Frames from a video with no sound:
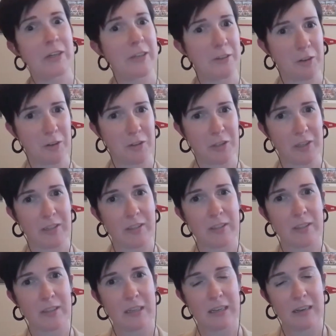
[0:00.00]
detergent
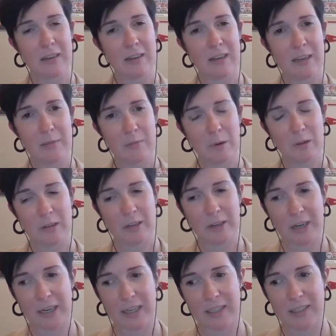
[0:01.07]
in Bowling
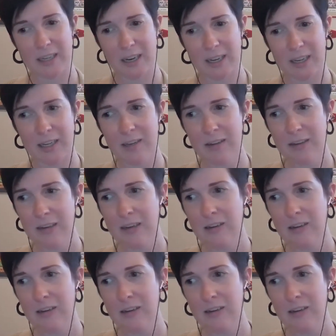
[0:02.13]
Green, Kentucky.